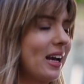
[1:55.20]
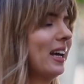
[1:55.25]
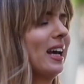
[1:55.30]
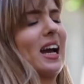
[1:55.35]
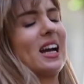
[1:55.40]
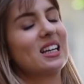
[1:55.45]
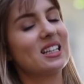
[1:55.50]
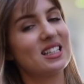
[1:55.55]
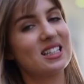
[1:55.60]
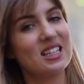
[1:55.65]
bag
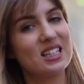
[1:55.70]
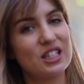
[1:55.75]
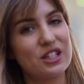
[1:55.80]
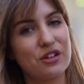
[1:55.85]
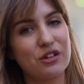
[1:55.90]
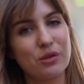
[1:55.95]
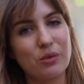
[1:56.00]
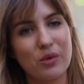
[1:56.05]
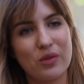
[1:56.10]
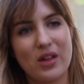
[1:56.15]
again, because that's
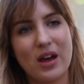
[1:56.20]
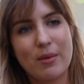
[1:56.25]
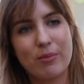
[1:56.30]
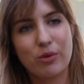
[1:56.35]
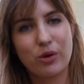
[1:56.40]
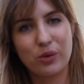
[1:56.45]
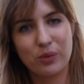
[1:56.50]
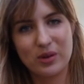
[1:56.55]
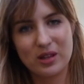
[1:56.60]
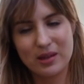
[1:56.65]
the only one that
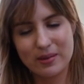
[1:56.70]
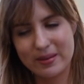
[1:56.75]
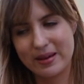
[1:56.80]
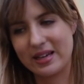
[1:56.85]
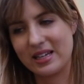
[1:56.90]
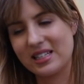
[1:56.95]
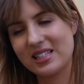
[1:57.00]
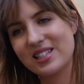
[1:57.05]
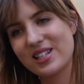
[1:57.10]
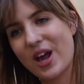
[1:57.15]
I brought with
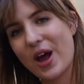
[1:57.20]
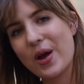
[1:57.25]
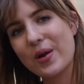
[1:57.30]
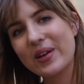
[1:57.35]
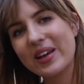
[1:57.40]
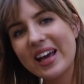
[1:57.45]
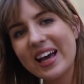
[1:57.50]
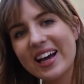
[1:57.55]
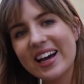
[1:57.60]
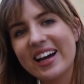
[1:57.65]
me.
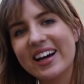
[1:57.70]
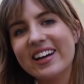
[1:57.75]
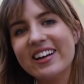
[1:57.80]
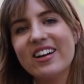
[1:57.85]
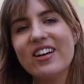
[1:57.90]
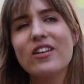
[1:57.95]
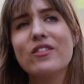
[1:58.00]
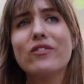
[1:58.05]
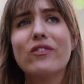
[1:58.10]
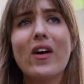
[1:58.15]
So yeah,
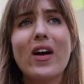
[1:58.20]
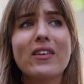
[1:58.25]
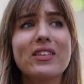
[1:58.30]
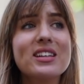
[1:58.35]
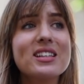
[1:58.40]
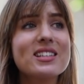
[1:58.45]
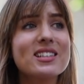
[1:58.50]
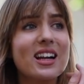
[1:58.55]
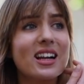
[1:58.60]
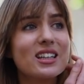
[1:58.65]

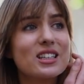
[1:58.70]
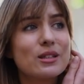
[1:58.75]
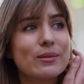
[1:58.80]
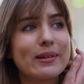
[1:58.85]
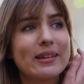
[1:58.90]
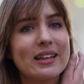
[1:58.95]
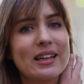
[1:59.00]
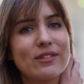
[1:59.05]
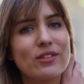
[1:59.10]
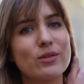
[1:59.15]
very sad to
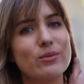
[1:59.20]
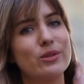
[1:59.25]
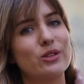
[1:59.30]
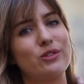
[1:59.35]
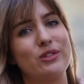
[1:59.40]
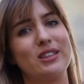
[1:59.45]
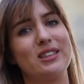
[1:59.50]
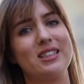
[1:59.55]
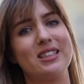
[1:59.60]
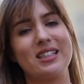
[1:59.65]
be leaving
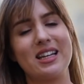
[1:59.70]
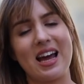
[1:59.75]
Madrid